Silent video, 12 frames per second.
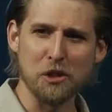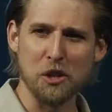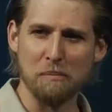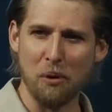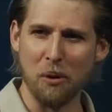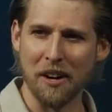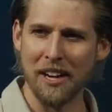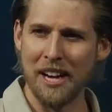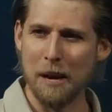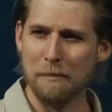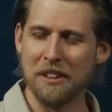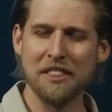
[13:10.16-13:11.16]
report,
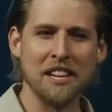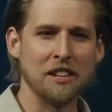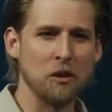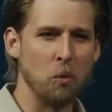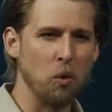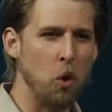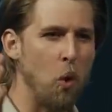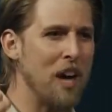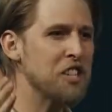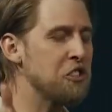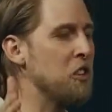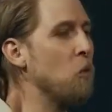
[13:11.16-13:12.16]
but then
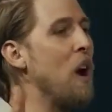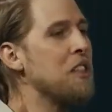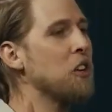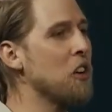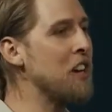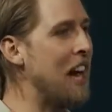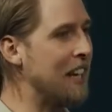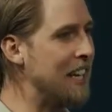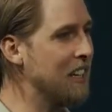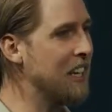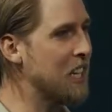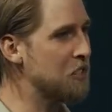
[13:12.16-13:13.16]
question whether or not
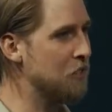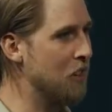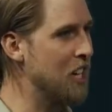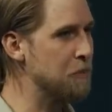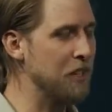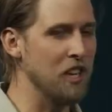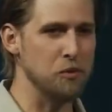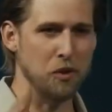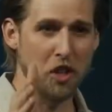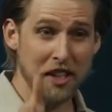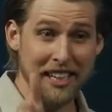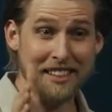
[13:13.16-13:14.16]
healing is for us because we're
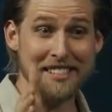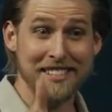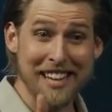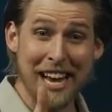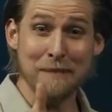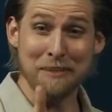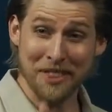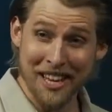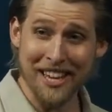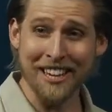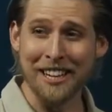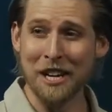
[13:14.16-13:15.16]
looking at the same
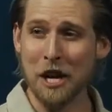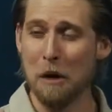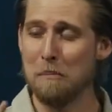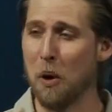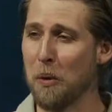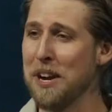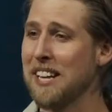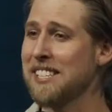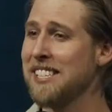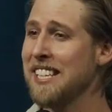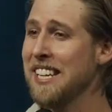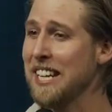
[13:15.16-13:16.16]
thing, but we're not
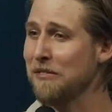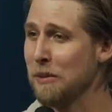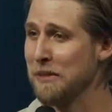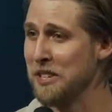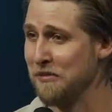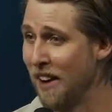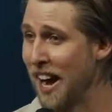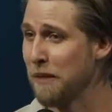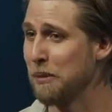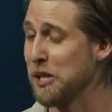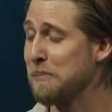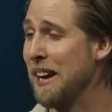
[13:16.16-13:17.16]
seeing it from a divine
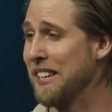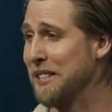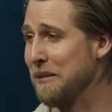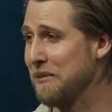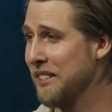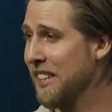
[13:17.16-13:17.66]
perspective.